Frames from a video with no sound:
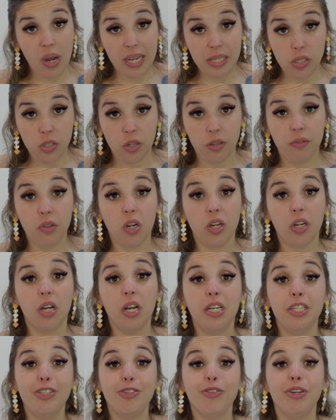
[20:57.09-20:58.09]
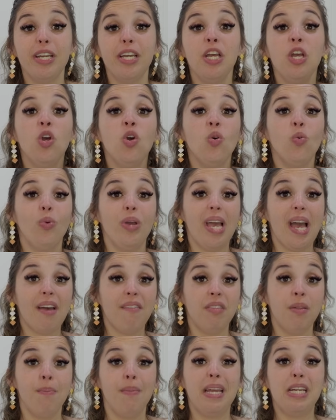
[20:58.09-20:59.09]
has served our country. We
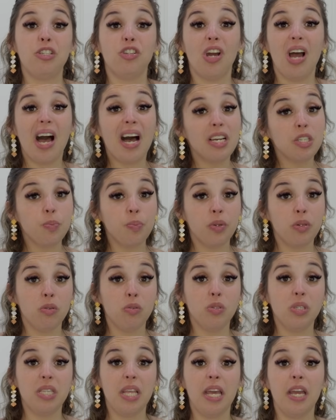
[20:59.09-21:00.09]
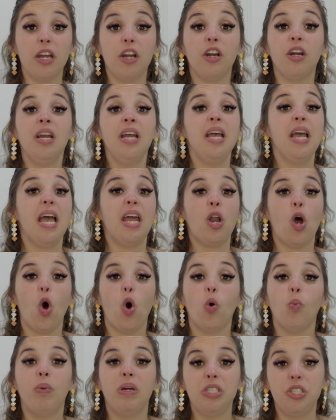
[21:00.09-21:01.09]
have the major hospitals there and a
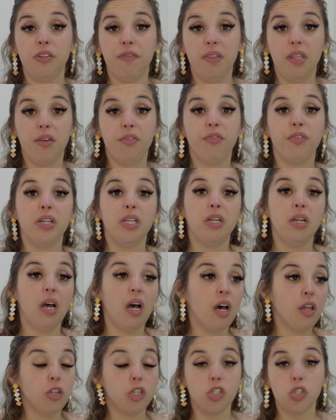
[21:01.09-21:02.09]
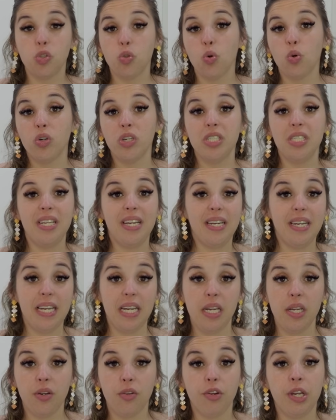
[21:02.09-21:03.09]
whole bunch of different other stores and
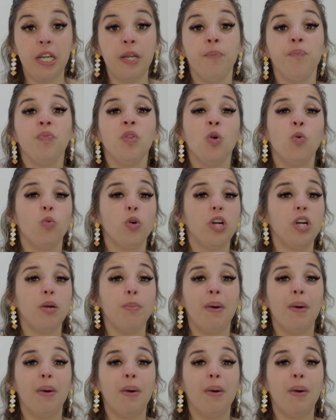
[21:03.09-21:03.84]
eatery. We're